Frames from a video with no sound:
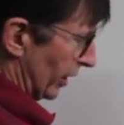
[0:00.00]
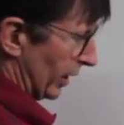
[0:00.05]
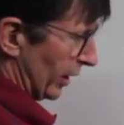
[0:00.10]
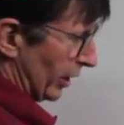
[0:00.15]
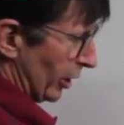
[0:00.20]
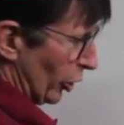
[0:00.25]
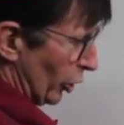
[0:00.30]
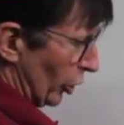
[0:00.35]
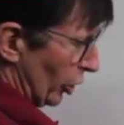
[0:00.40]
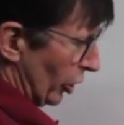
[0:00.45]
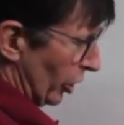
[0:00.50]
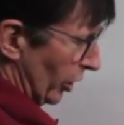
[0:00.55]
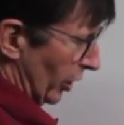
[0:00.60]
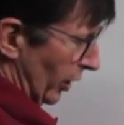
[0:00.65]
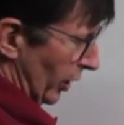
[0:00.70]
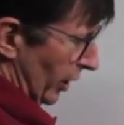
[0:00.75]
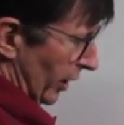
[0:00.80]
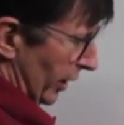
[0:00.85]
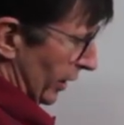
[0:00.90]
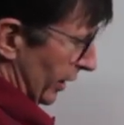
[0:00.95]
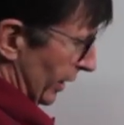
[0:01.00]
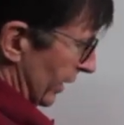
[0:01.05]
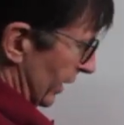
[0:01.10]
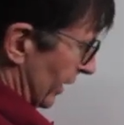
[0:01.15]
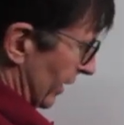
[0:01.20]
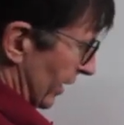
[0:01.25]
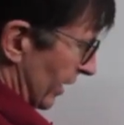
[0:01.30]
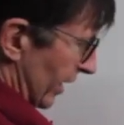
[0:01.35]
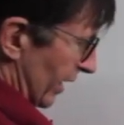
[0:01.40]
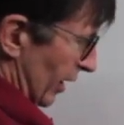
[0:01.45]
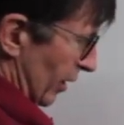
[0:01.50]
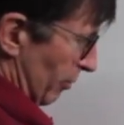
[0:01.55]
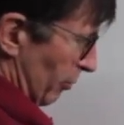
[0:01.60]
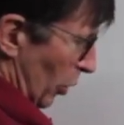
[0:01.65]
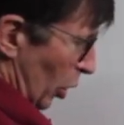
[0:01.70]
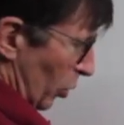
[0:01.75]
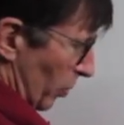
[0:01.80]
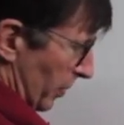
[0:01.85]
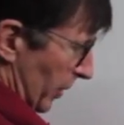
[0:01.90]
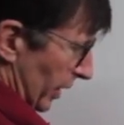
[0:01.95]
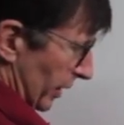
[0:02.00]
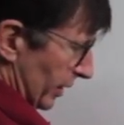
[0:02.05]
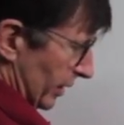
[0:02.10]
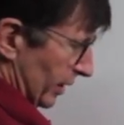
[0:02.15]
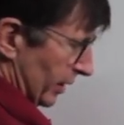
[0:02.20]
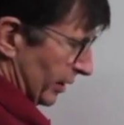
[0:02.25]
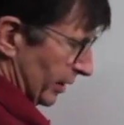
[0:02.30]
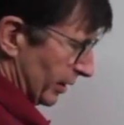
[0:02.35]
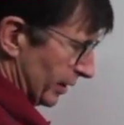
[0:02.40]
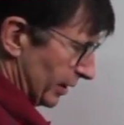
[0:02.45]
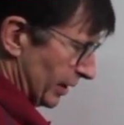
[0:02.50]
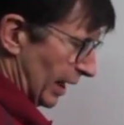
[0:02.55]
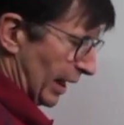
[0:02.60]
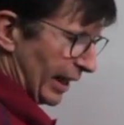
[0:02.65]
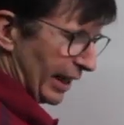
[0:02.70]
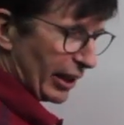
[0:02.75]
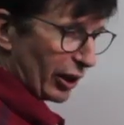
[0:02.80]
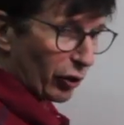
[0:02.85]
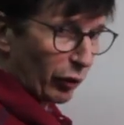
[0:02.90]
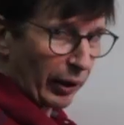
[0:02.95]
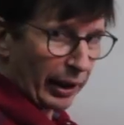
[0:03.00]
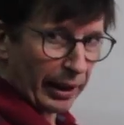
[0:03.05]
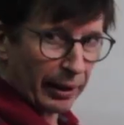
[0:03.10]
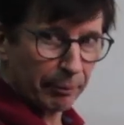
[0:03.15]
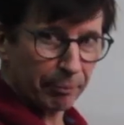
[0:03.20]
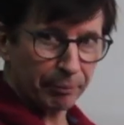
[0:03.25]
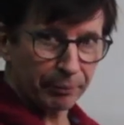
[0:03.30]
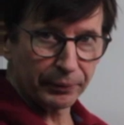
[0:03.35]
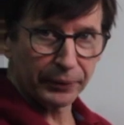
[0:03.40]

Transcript: here in the moment diagram.